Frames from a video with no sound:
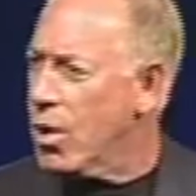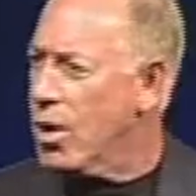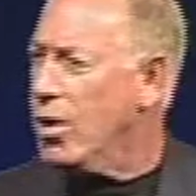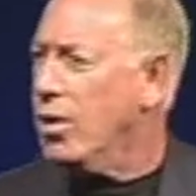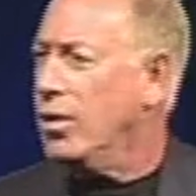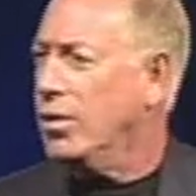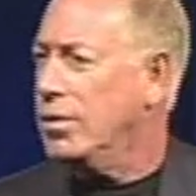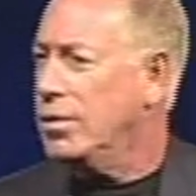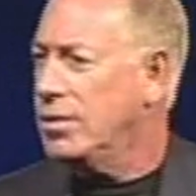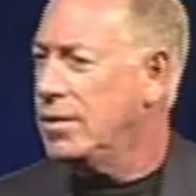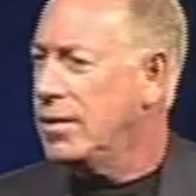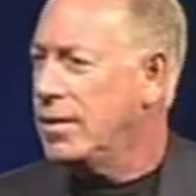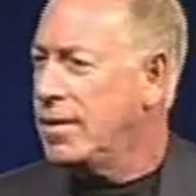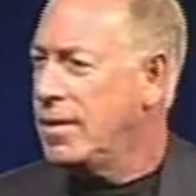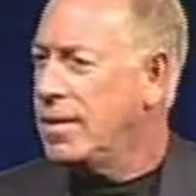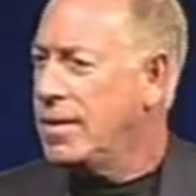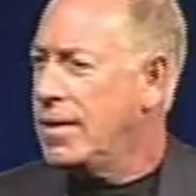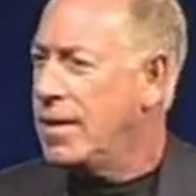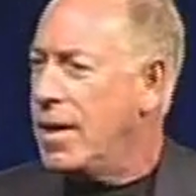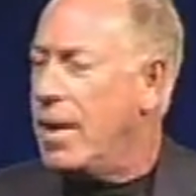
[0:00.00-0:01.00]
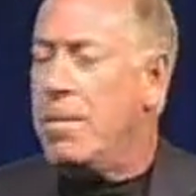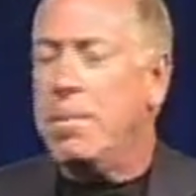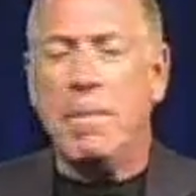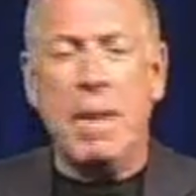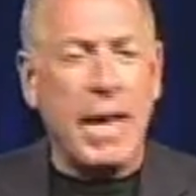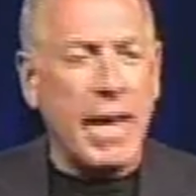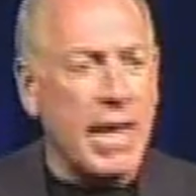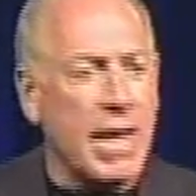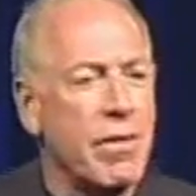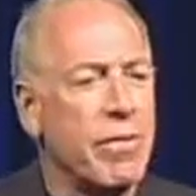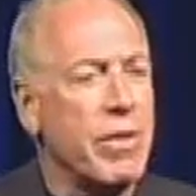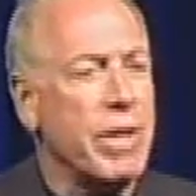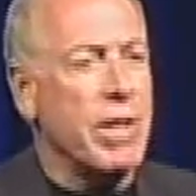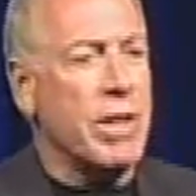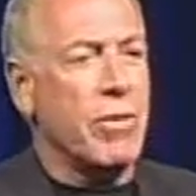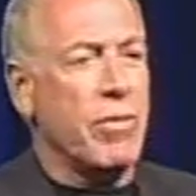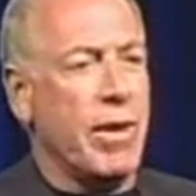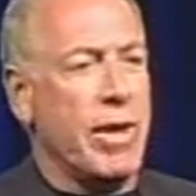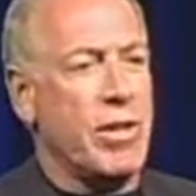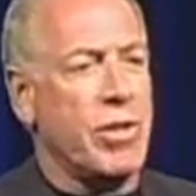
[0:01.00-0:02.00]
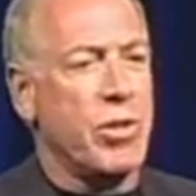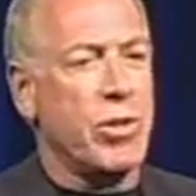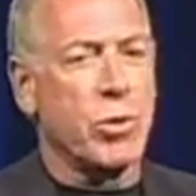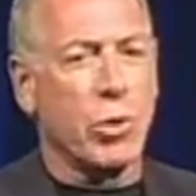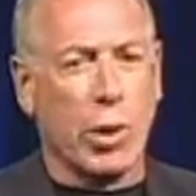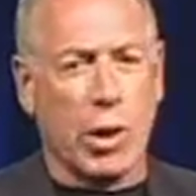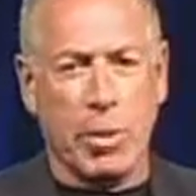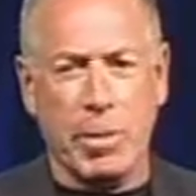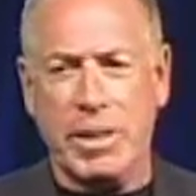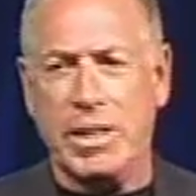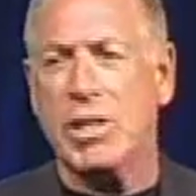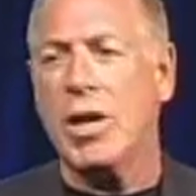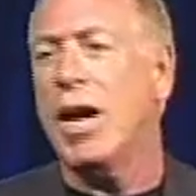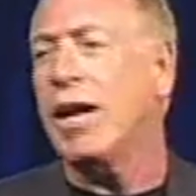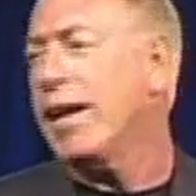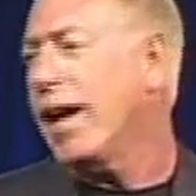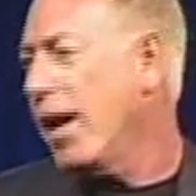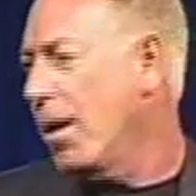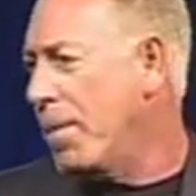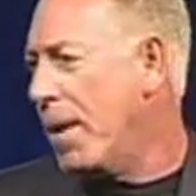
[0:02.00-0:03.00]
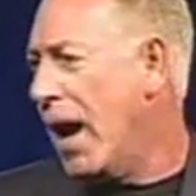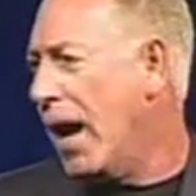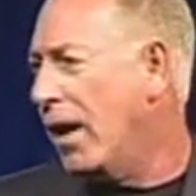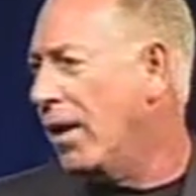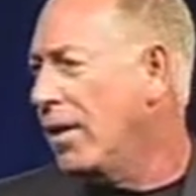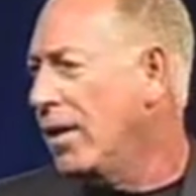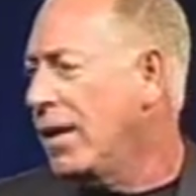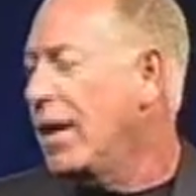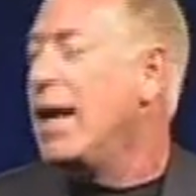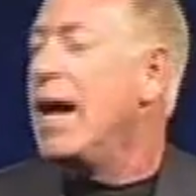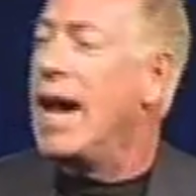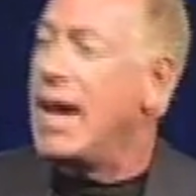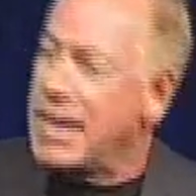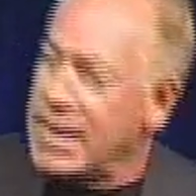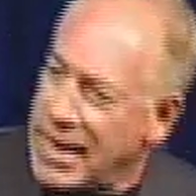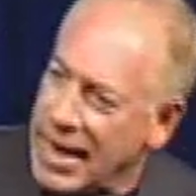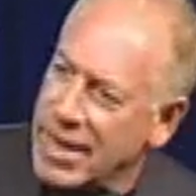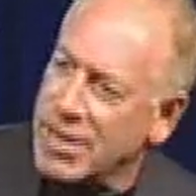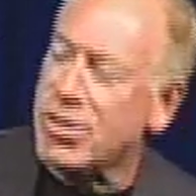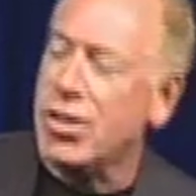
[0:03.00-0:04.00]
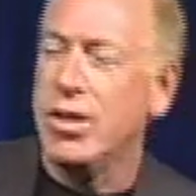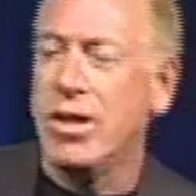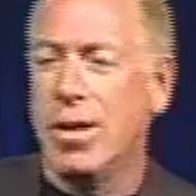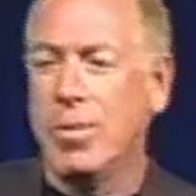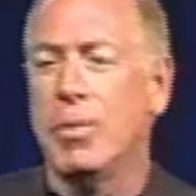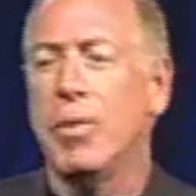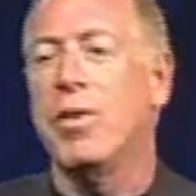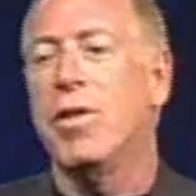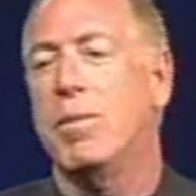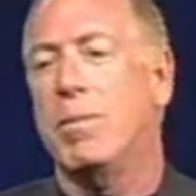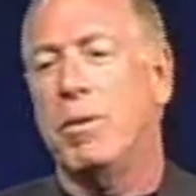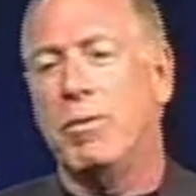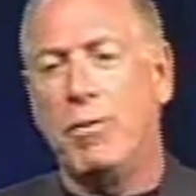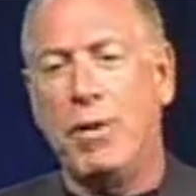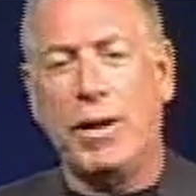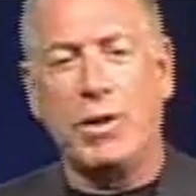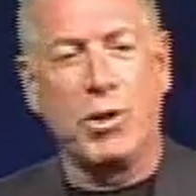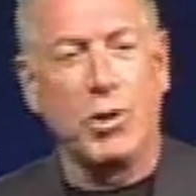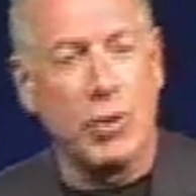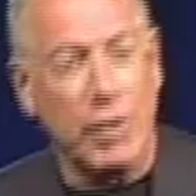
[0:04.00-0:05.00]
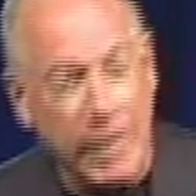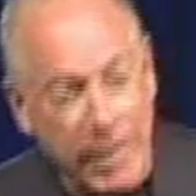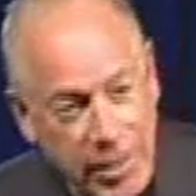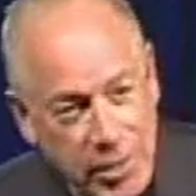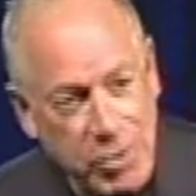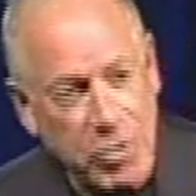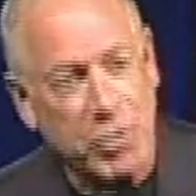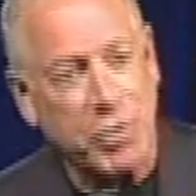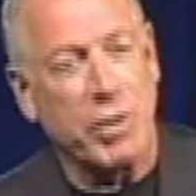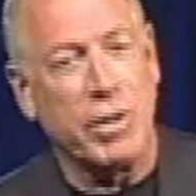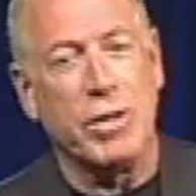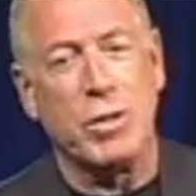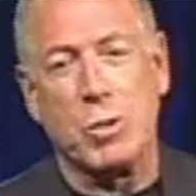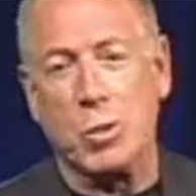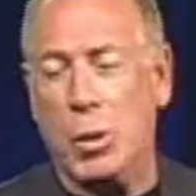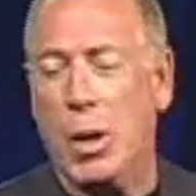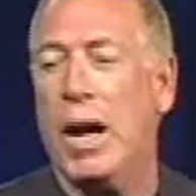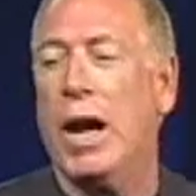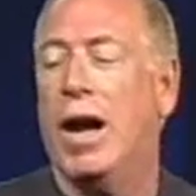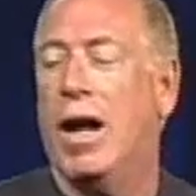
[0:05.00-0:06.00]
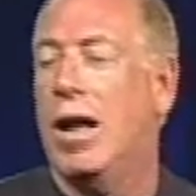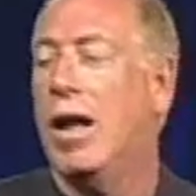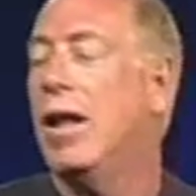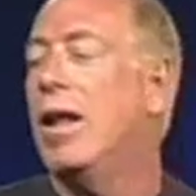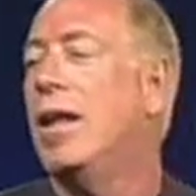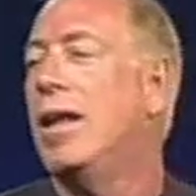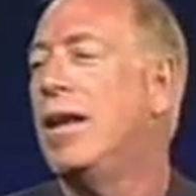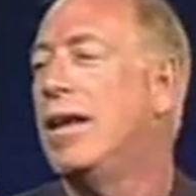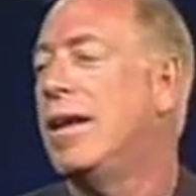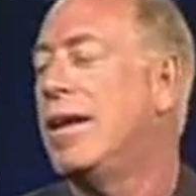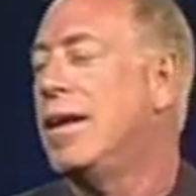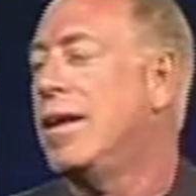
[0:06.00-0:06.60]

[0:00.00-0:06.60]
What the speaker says: world. Many of the innovations we're going to be talking about, and yes, a number of them affect your industry as well,